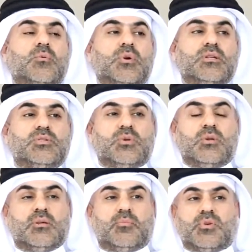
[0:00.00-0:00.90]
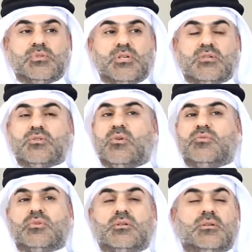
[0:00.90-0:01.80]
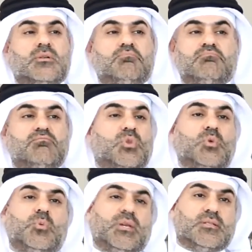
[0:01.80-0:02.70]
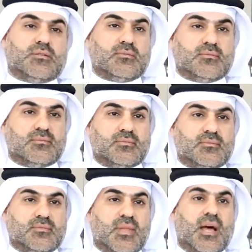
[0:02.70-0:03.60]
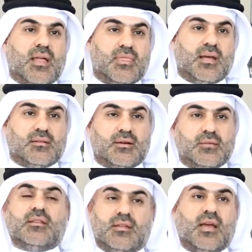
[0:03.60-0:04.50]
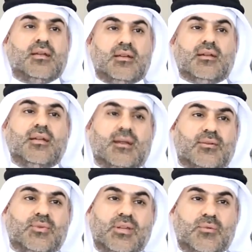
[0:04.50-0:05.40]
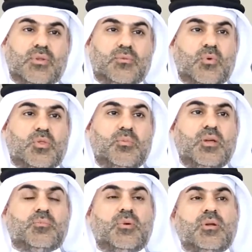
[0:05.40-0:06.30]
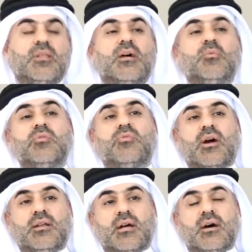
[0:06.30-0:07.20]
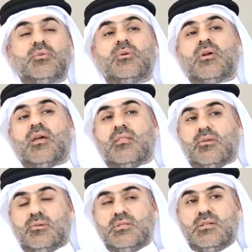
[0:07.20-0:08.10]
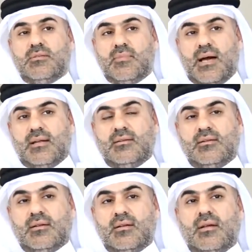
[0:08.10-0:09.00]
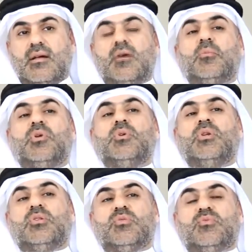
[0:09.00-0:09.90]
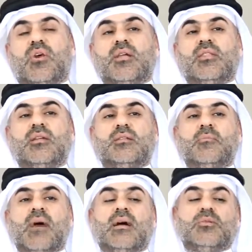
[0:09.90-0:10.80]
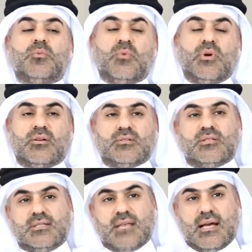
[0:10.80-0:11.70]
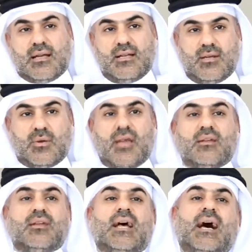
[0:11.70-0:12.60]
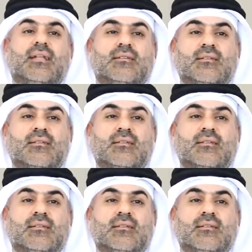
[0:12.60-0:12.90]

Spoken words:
sold the projects over 2 weeks at that time. At a click, really, with people. Then we find out, okay, there is a demand, but you need to find the demand where it's exactly located at.